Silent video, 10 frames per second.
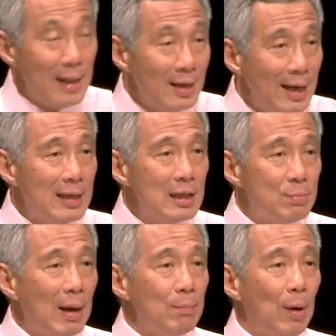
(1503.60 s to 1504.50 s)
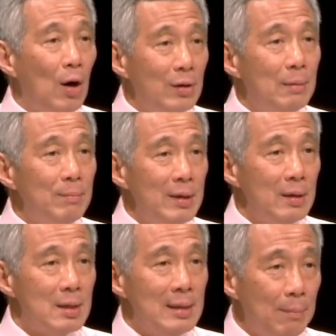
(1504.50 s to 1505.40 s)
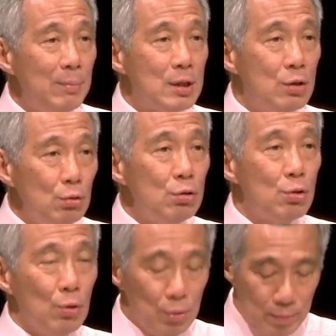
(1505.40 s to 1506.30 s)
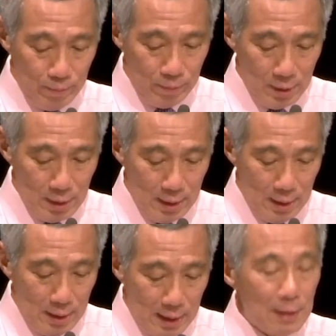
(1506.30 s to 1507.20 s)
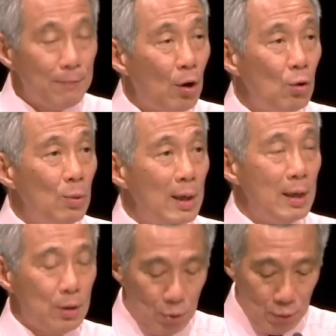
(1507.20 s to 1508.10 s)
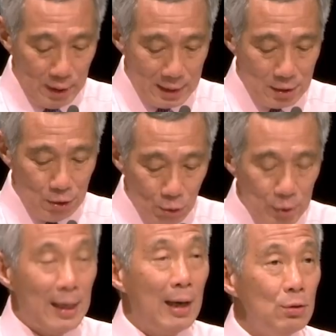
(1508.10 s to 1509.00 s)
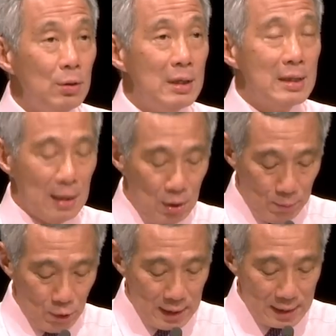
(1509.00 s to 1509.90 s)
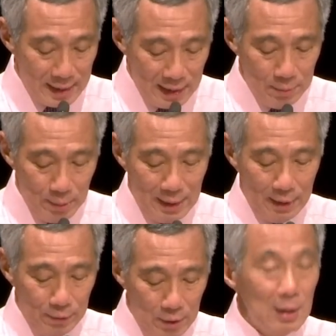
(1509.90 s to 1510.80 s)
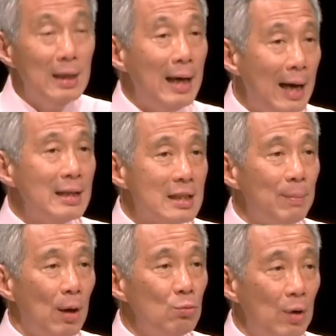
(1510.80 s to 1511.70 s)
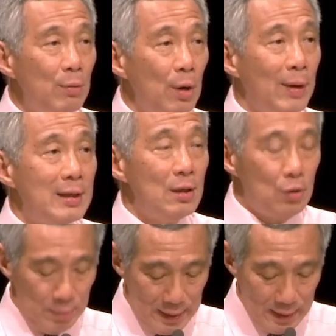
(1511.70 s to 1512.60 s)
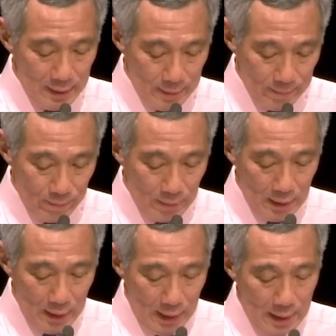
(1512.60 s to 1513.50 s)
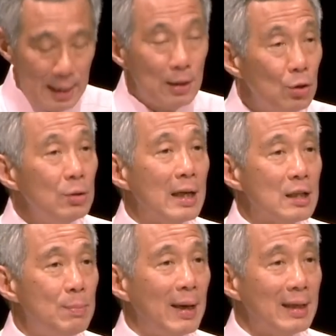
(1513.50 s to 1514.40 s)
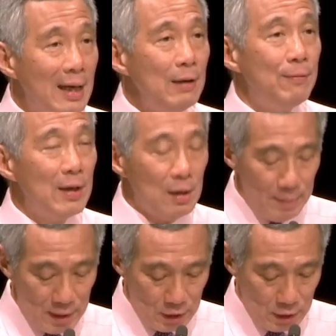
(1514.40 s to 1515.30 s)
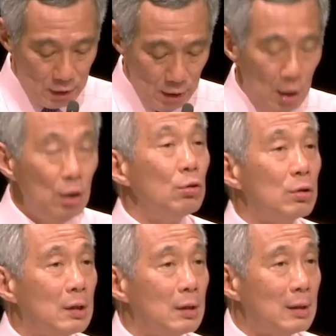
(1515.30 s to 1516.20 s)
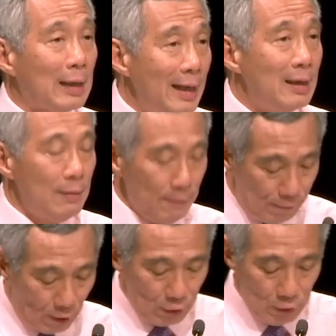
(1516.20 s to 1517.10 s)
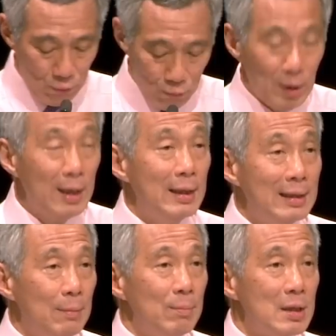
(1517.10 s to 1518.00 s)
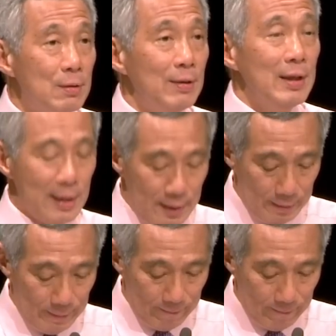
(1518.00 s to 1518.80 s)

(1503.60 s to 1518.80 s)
And the latest manpower numbers, numbers do show that the foreign worker growth has slowed down, is now a more sustainable level, and is about where we want it to be. And I don't expect any further measures to tighten foreign worker numbers further.